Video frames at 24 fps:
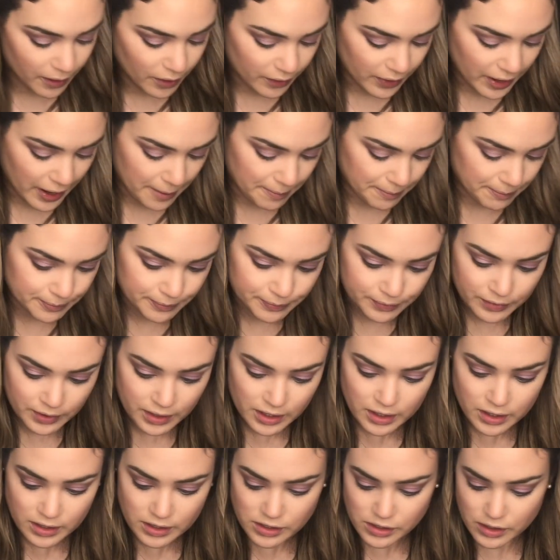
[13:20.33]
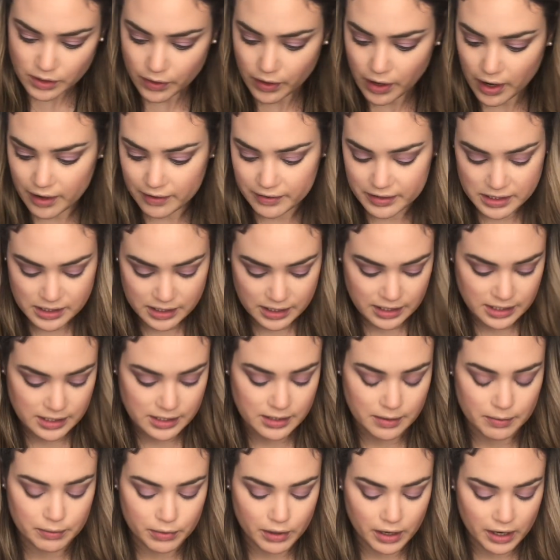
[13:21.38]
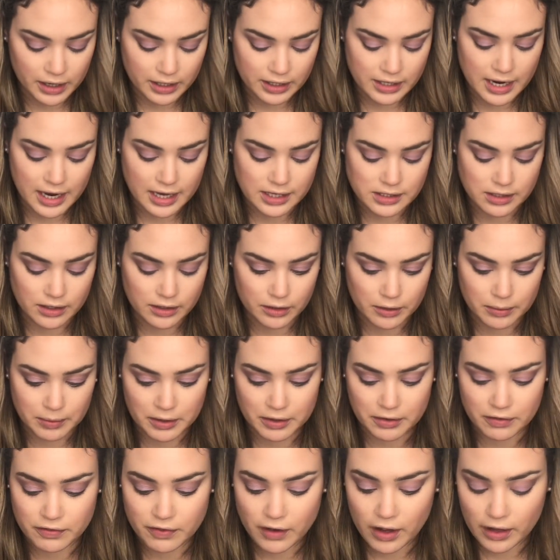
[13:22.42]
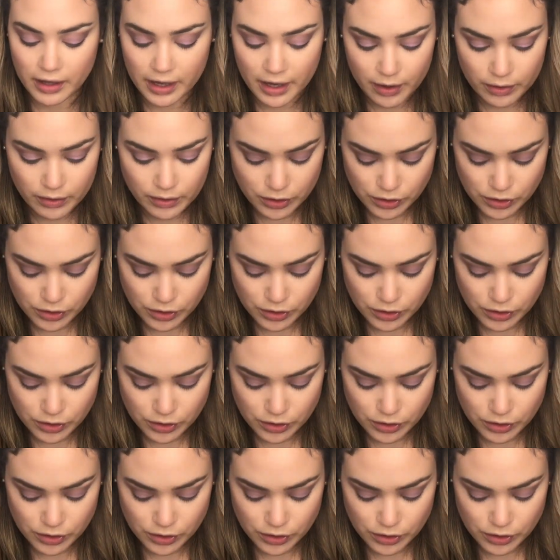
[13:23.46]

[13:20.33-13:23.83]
Okay, so obviously some product has a little bit of fallout,